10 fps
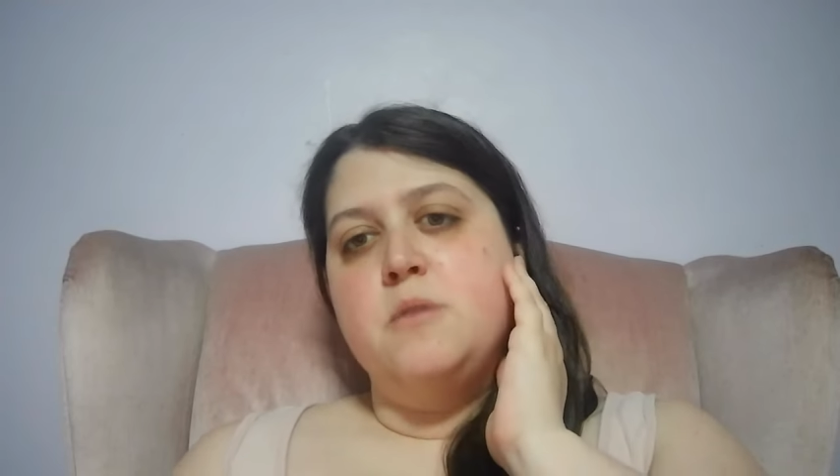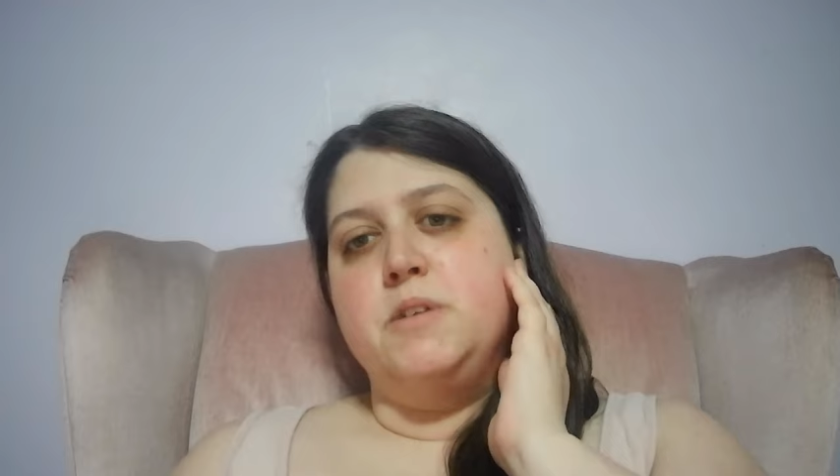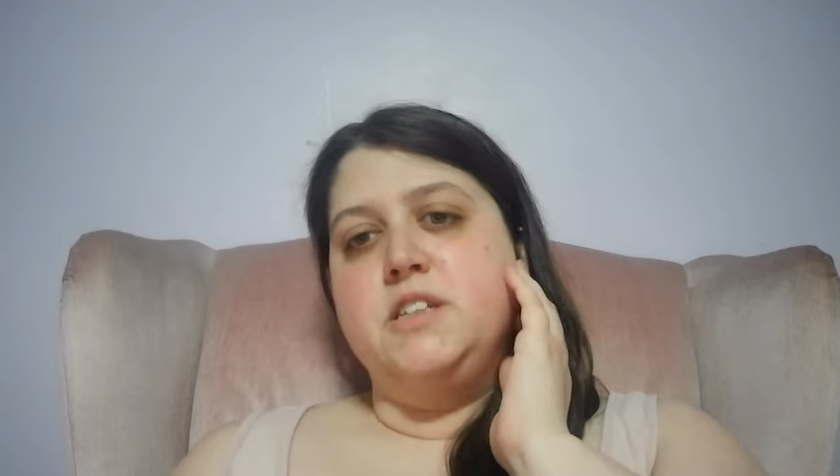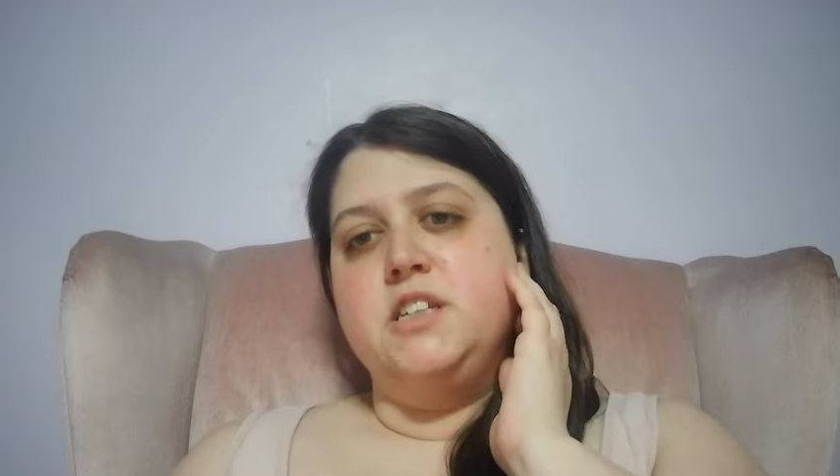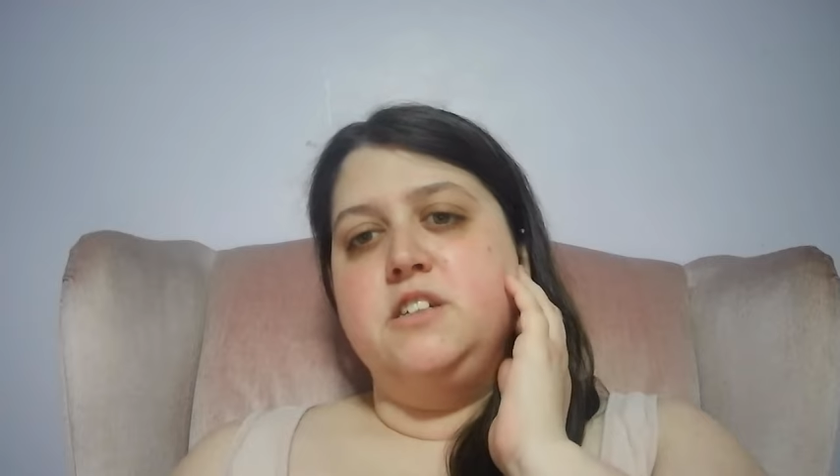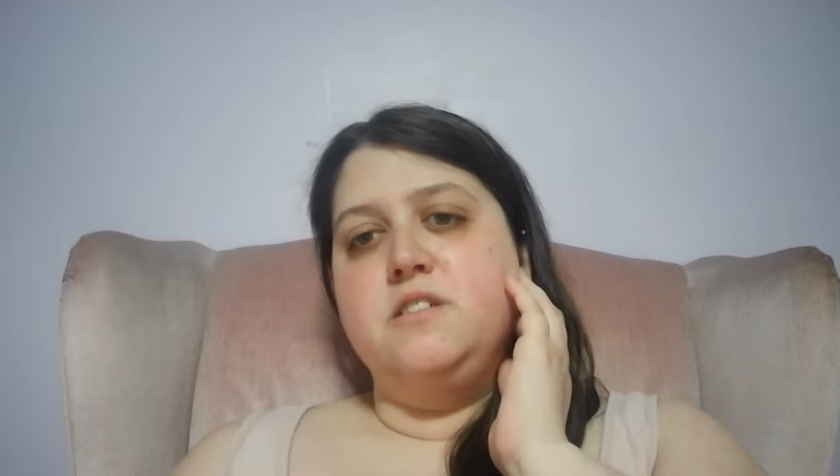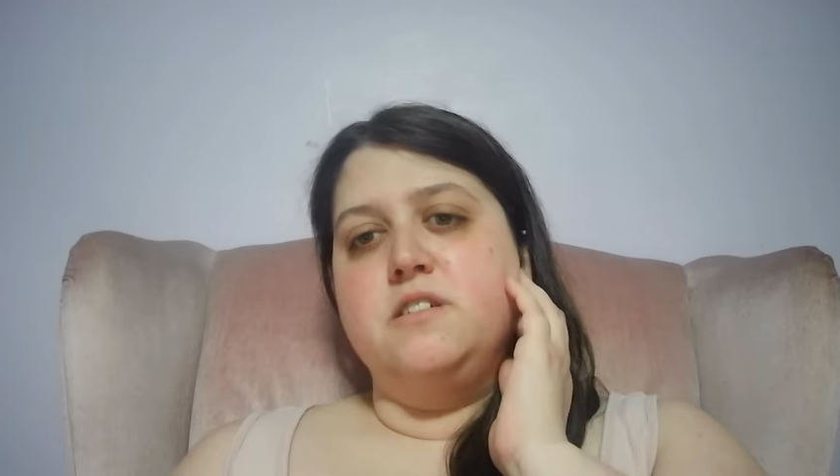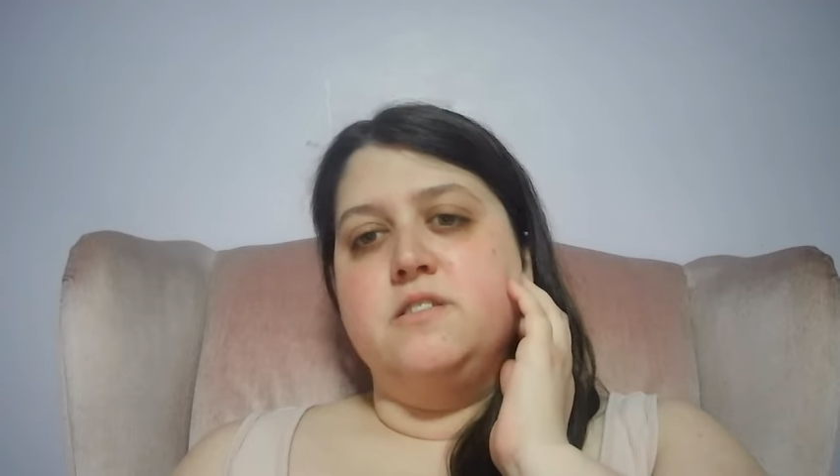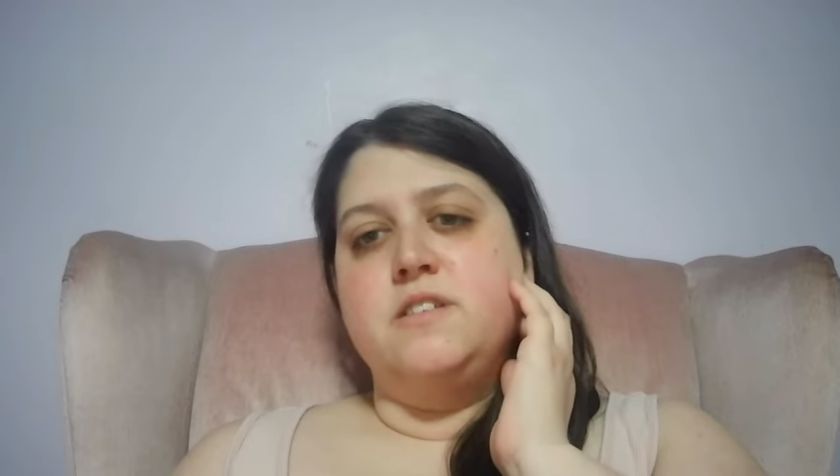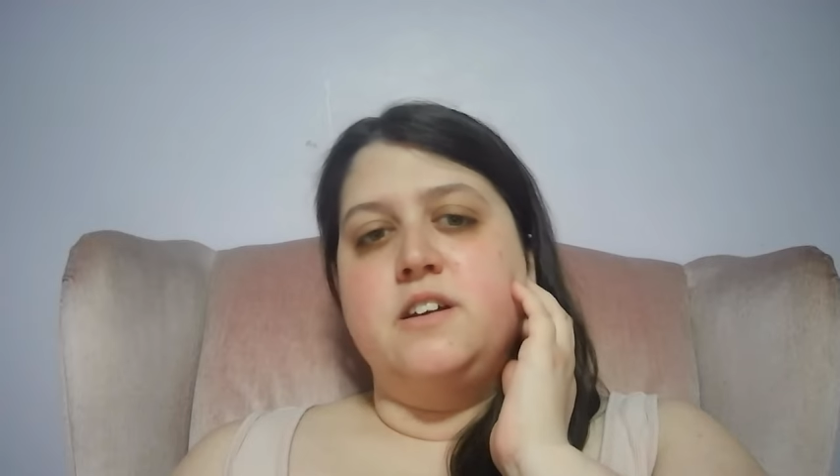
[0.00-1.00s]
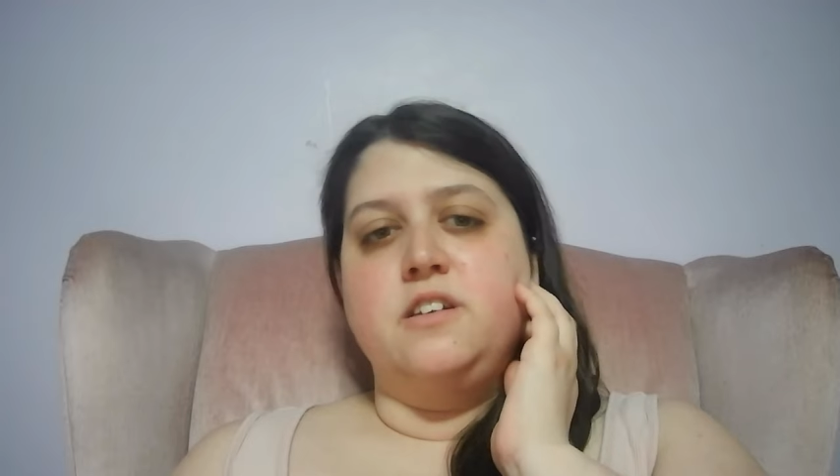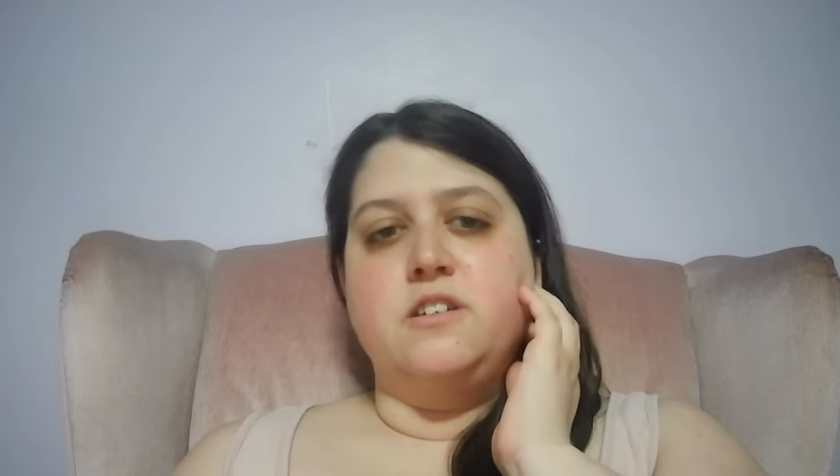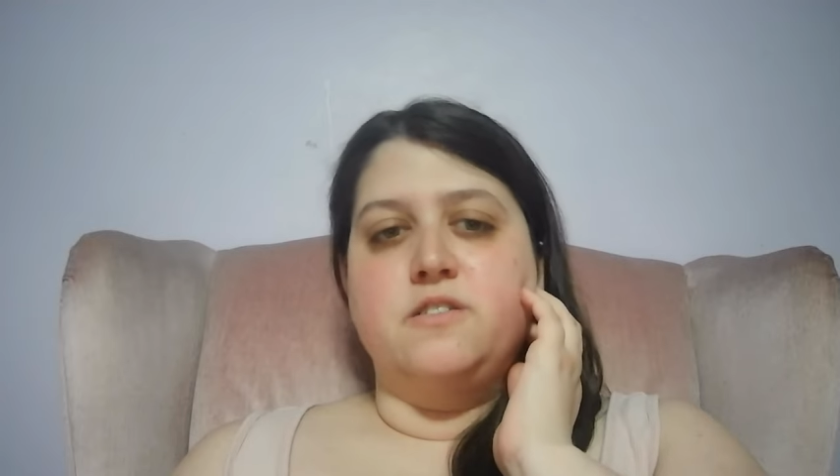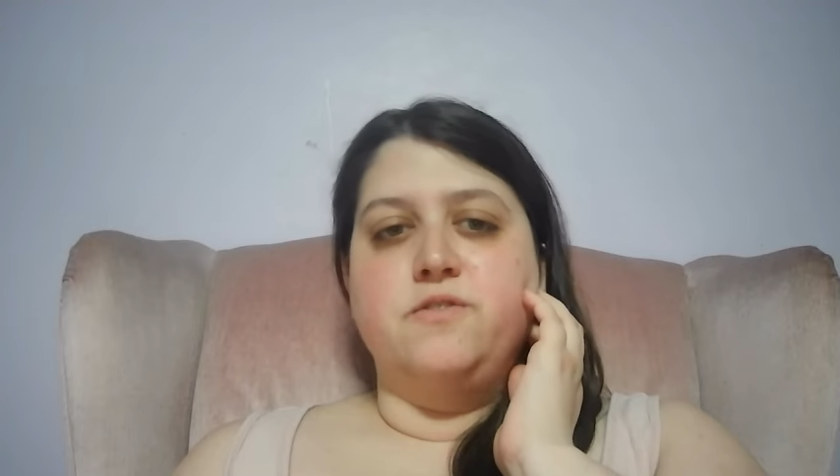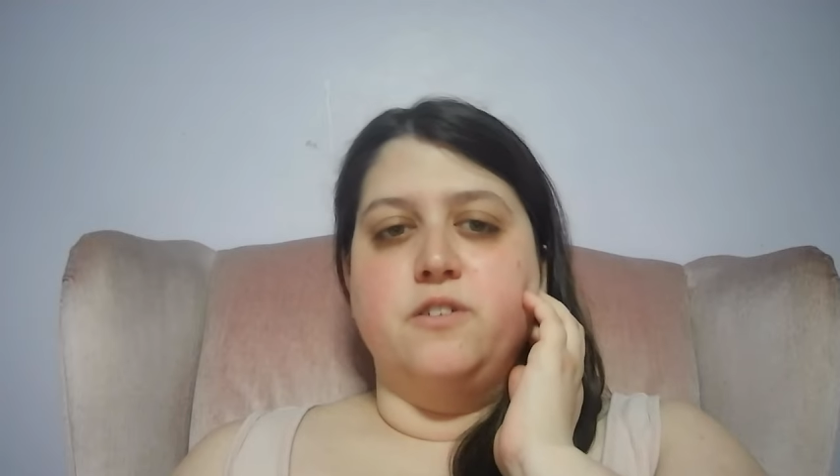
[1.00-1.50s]
but did you know that
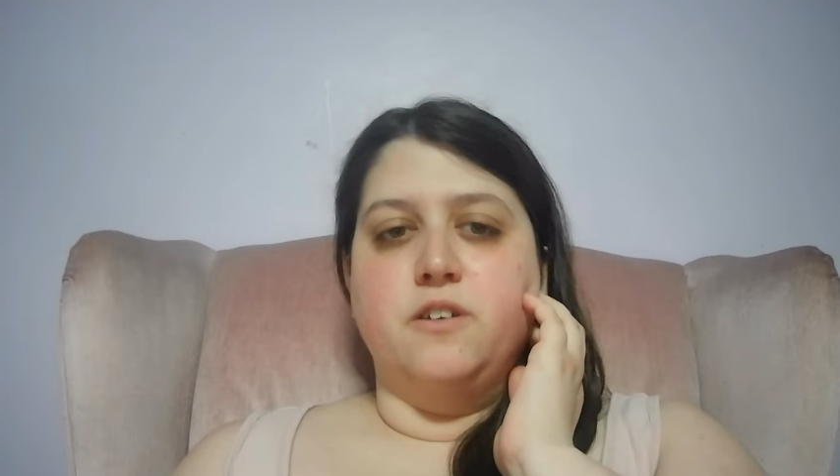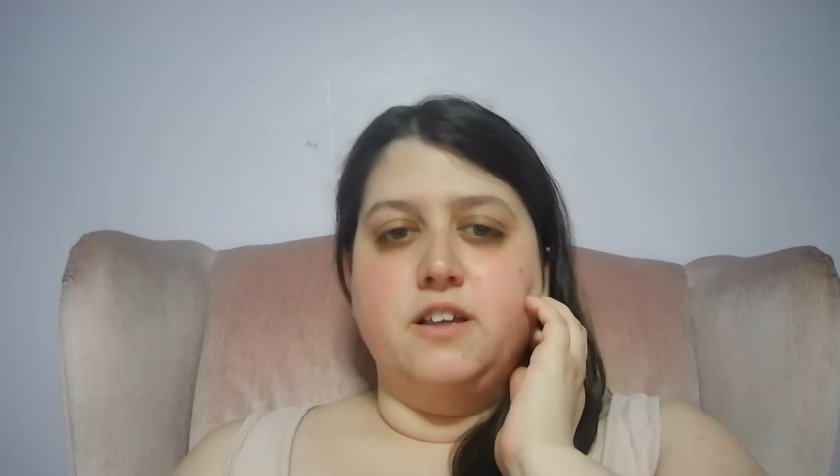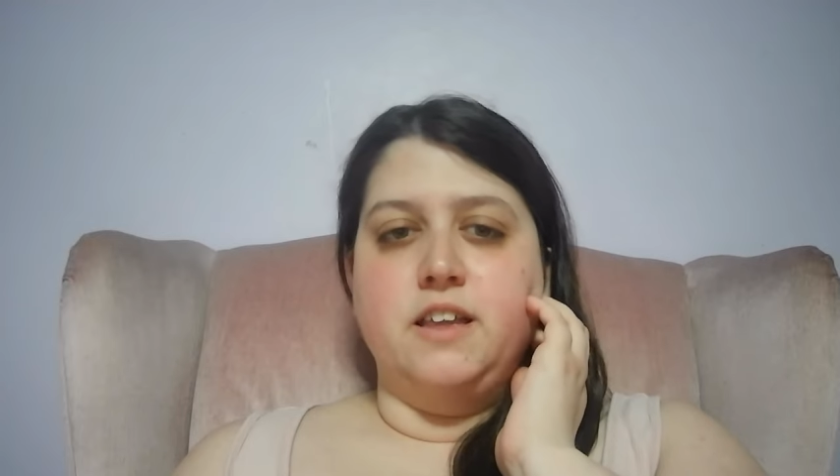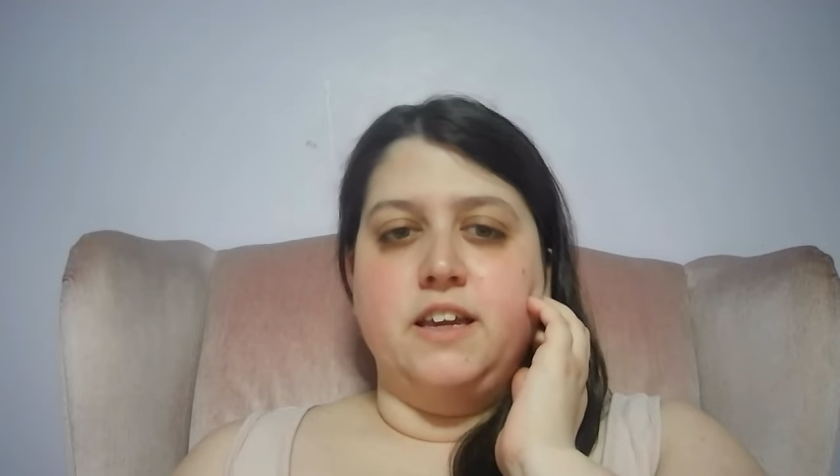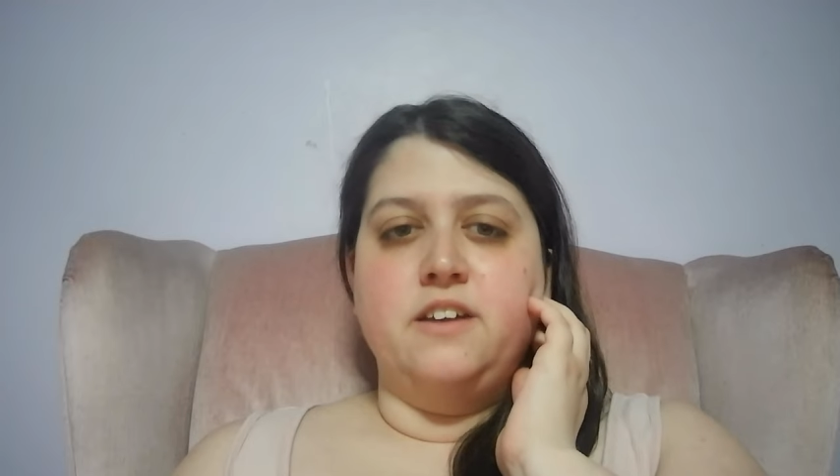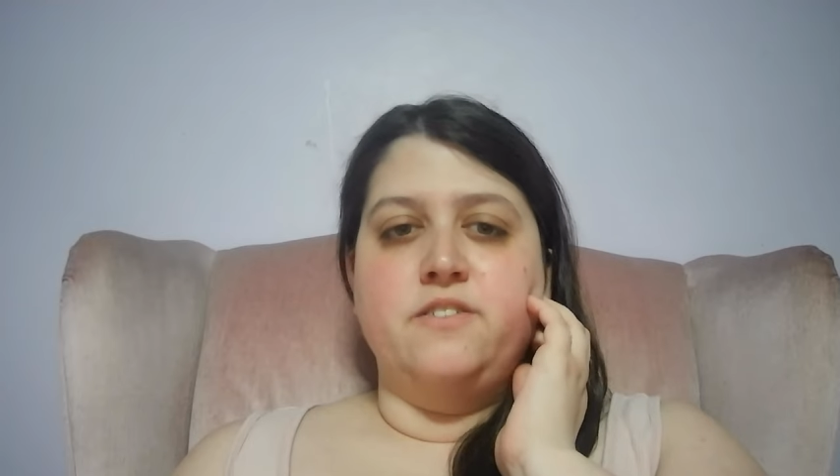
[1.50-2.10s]
your four-legged